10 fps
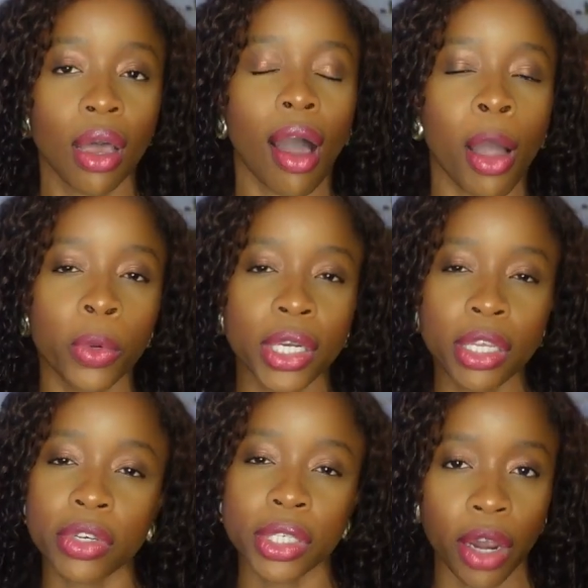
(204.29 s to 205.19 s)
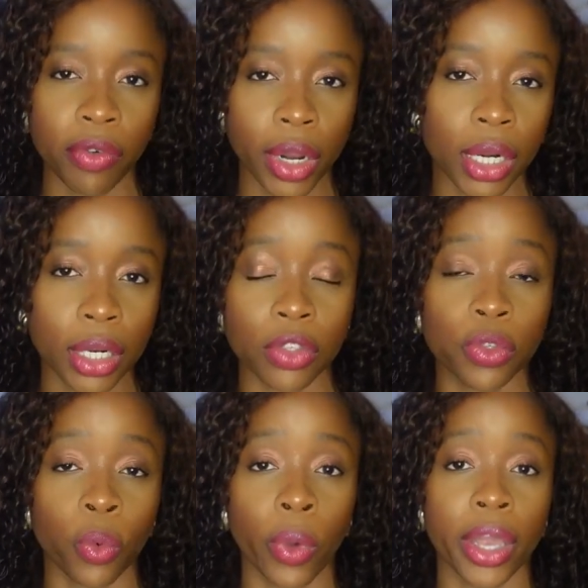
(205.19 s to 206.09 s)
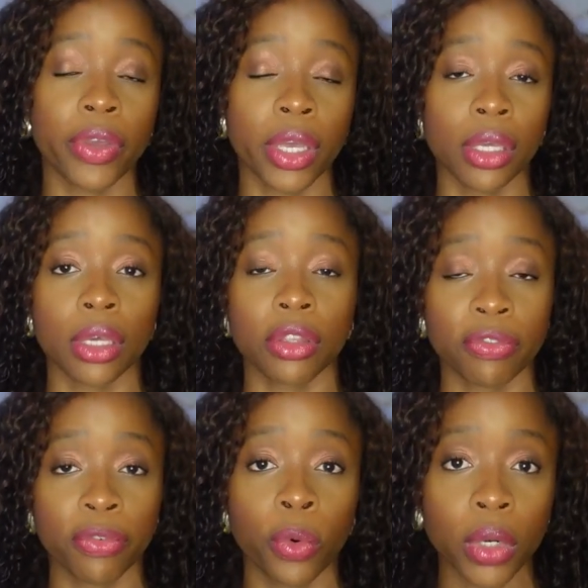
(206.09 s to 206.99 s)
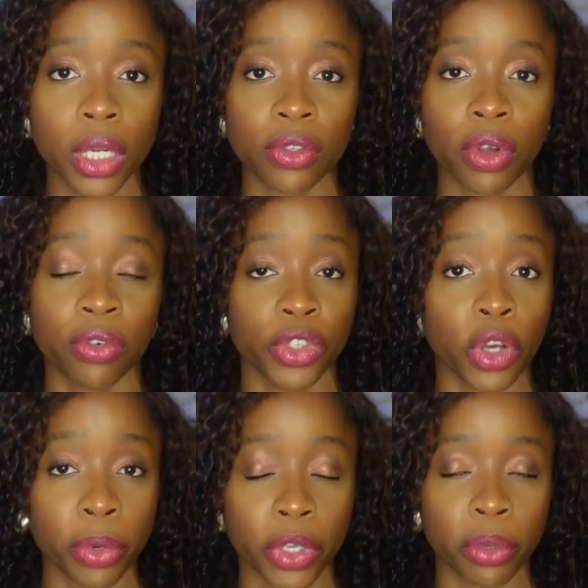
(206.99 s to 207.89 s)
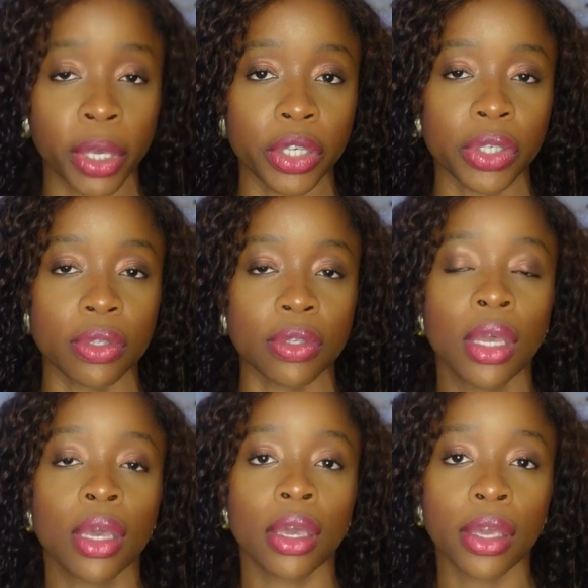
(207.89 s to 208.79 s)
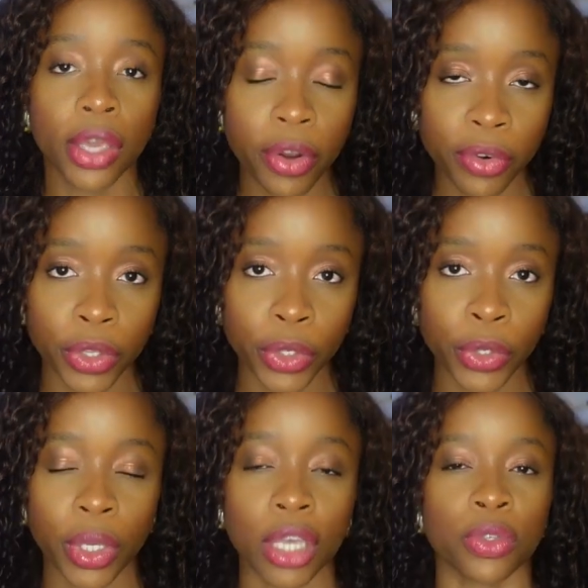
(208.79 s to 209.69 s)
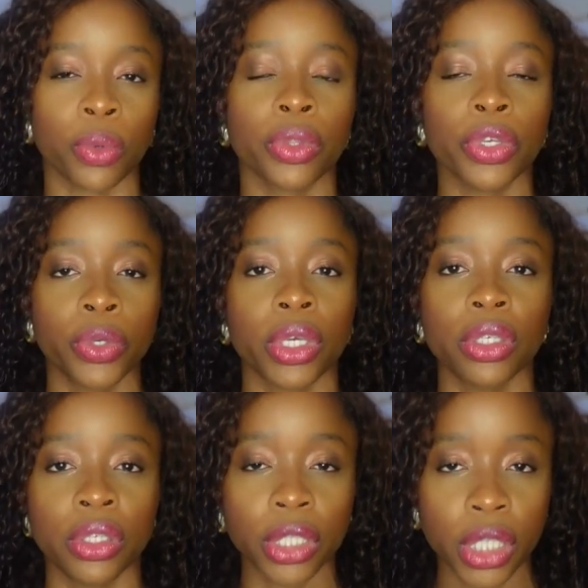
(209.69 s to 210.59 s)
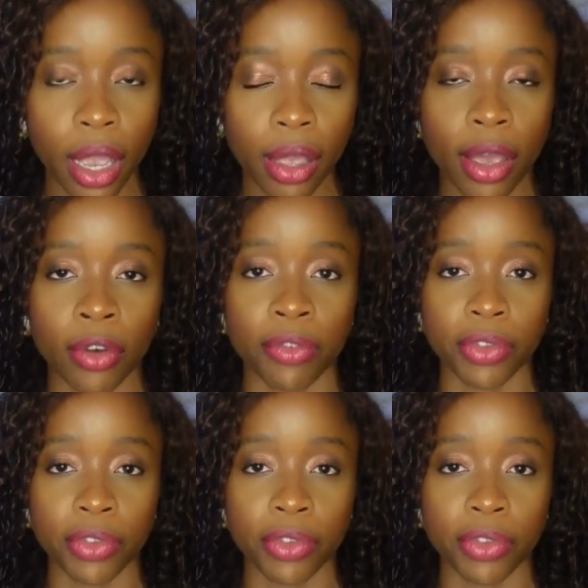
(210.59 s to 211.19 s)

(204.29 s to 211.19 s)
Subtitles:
I will leave a direct link to where you can get the full list of job occupations here in the UK so that you can check and